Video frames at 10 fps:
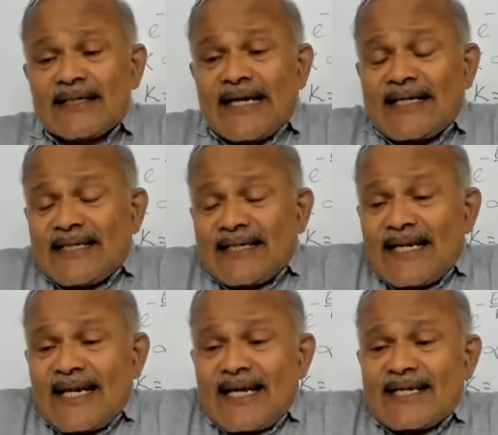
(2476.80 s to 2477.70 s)
10
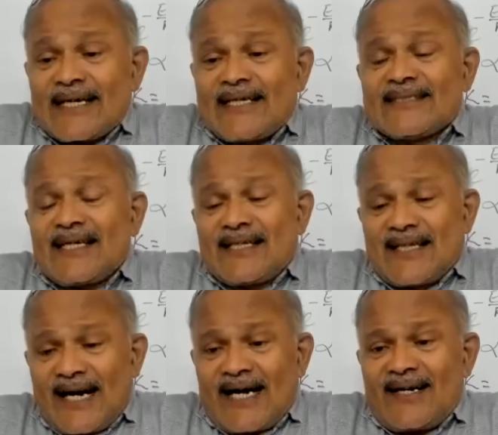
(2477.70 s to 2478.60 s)
degree like rise
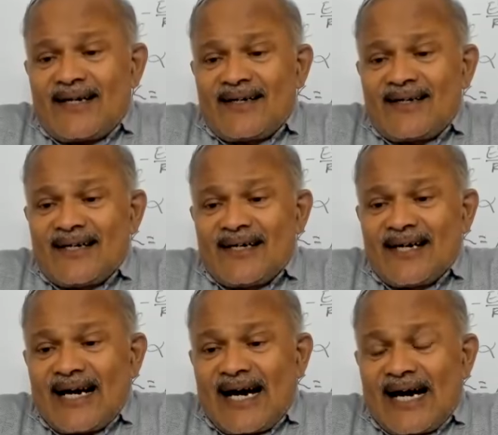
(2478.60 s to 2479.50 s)
cheyidal,
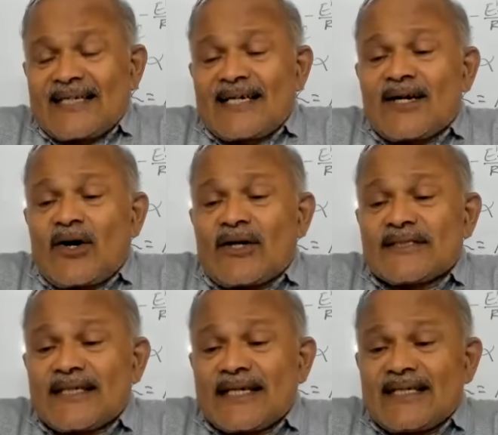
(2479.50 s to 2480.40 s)
adinte
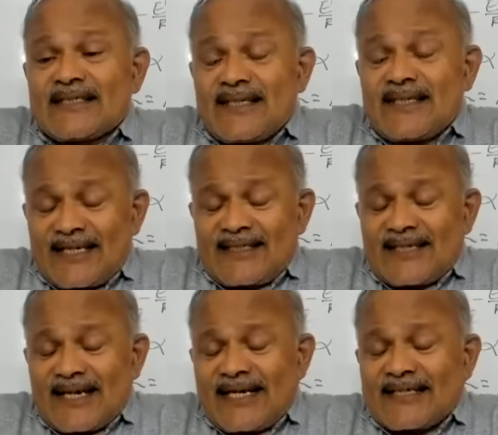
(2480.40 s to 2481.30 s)
concentration, that is
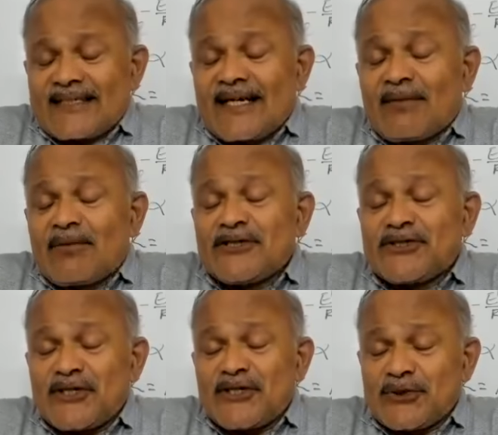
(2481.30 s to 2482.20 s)
rate double
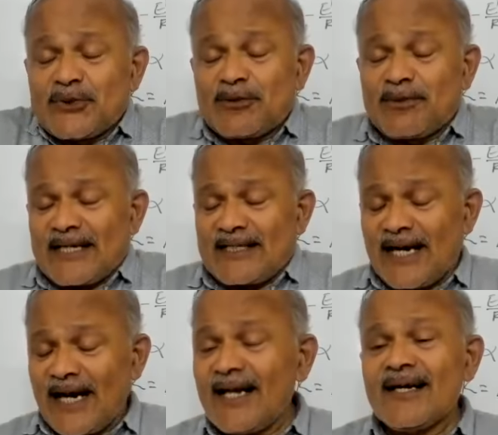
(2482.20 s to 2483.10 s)
cheyunnu ennu
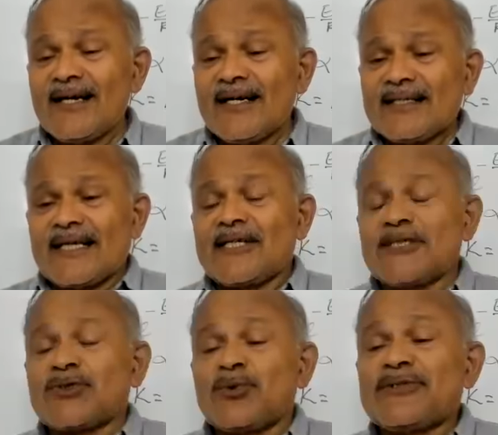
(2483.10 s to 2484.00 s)
paranjal, that
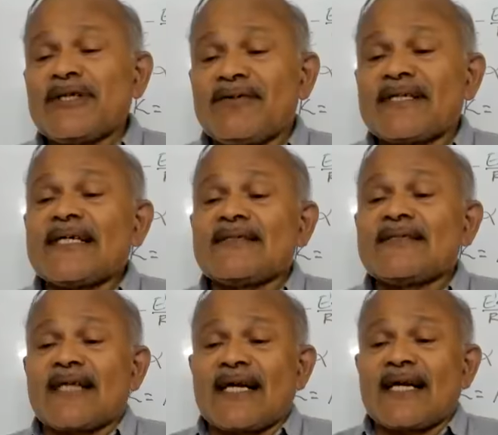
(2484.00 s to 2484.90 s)
is
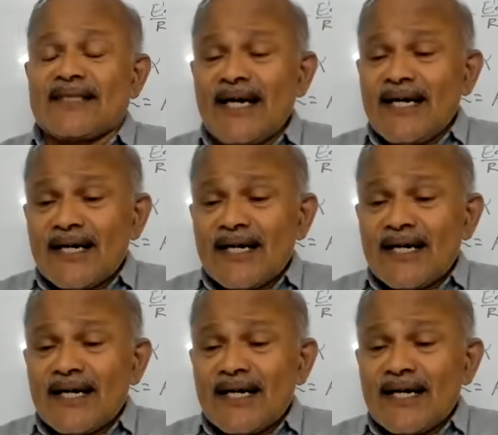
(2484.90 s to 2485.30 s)
273 in